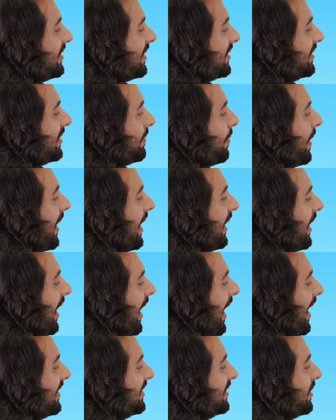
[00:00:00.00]
dissipate
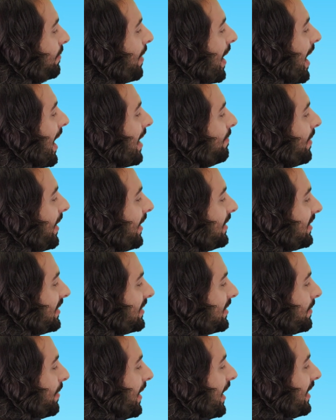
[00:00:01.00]
as the pi bond
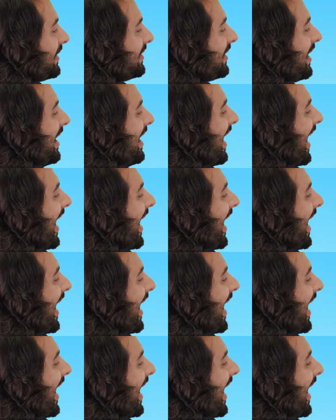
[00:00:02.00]
dissipates,